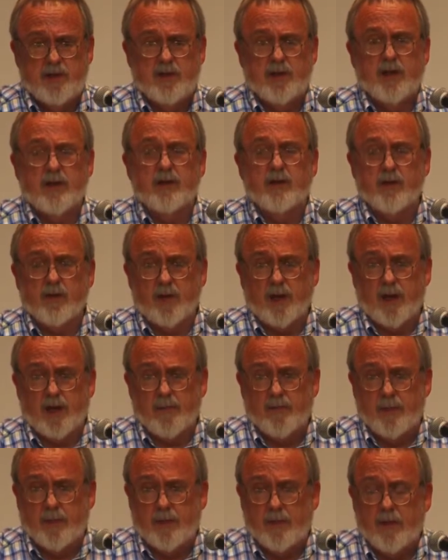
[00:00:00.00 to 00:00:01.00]
Then you're
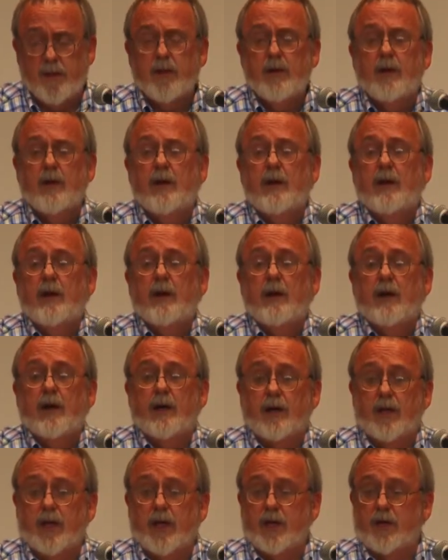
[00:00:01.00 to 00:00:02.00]
okay.
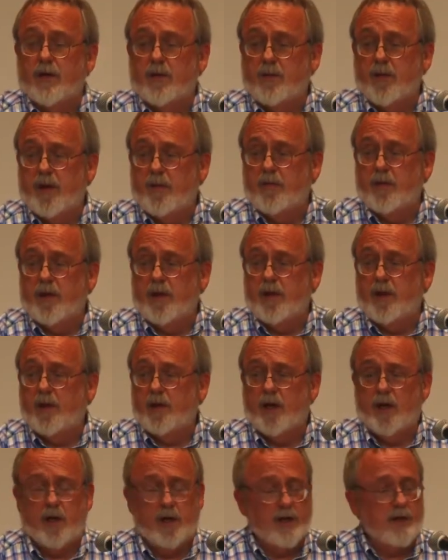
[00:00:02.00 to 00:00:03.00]
Again, you may be
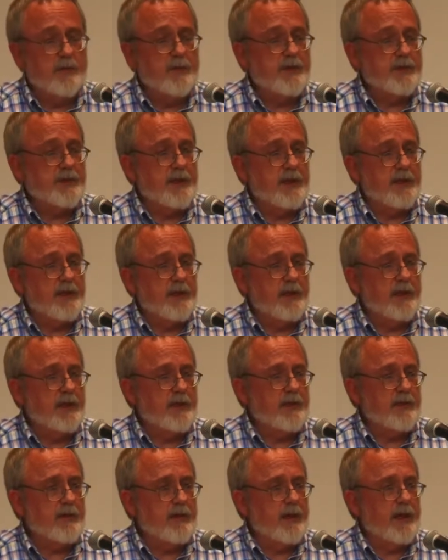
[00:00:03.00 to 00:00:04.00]
100% legally
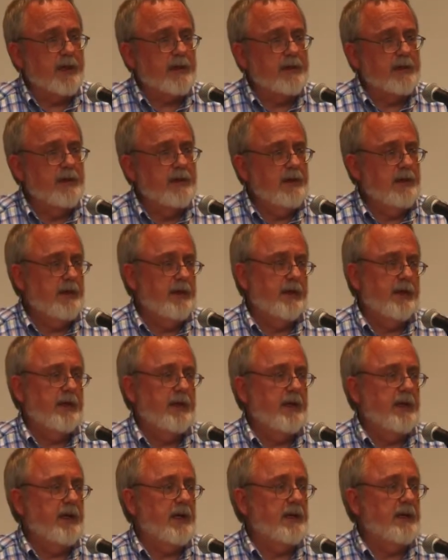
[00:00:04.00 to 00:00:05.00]
correct,
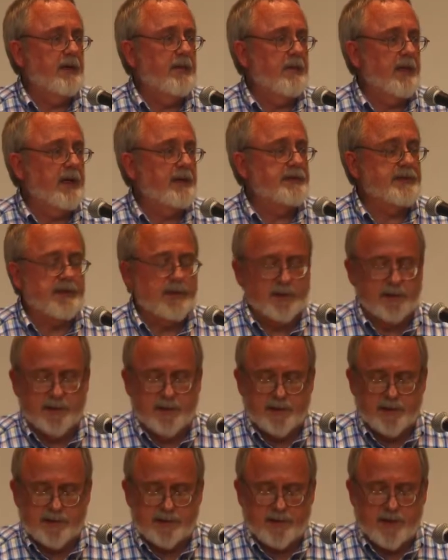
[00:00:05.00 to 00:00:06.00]
and you may still
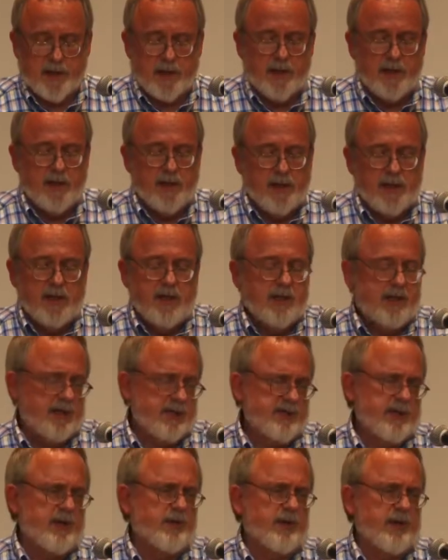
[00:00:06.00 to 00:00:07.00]
need to say,
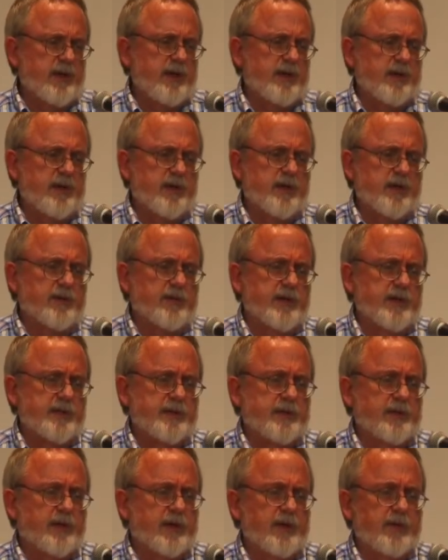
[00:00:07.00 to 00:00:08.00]
is there really a good
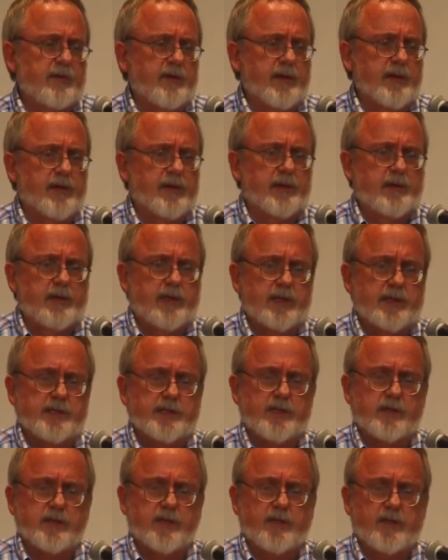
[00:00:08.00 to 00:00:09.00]
reason why we're going to
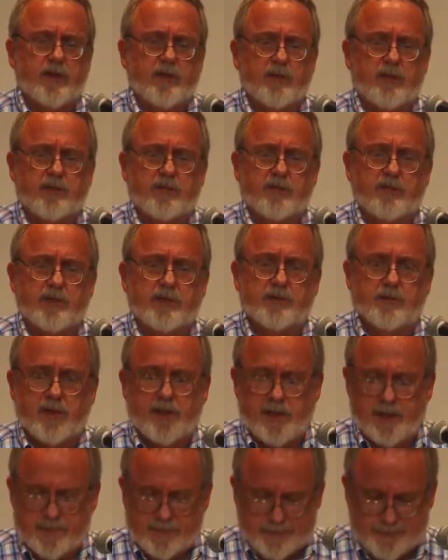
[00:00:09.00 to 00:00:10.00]
exclude the public from this
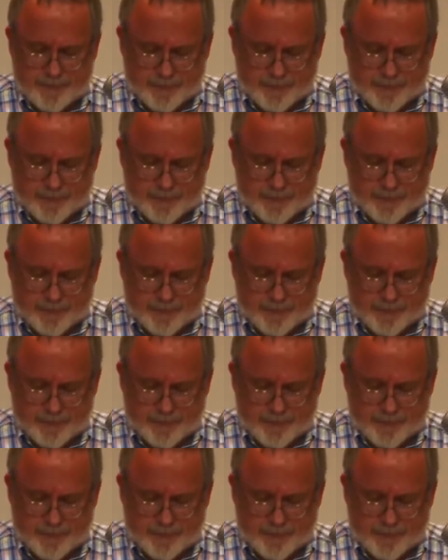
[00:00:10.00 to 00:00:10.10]
meeting?